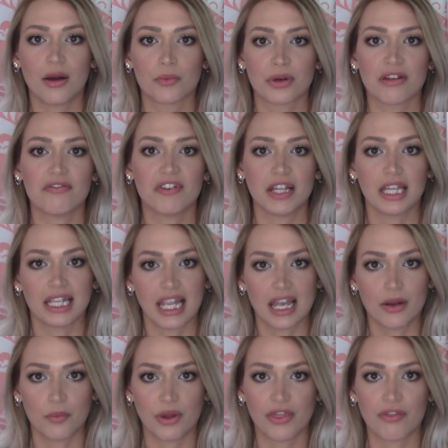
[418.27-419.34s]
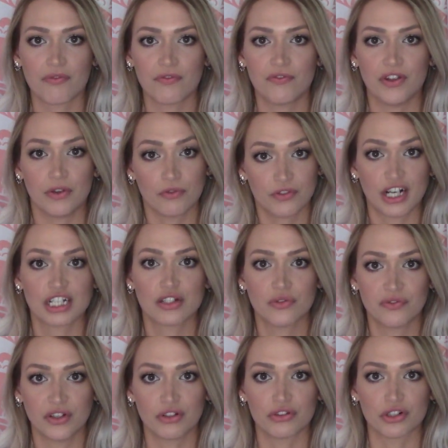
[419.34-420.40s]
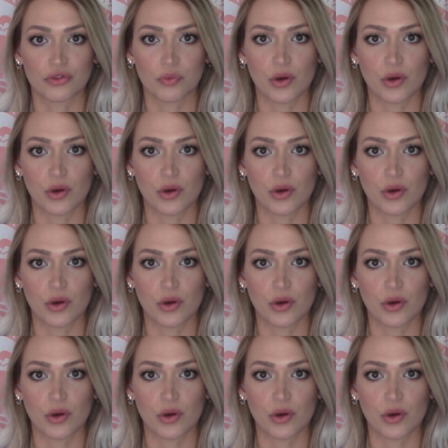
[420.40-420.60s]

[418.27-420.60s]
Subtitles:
refill again with fresh filtered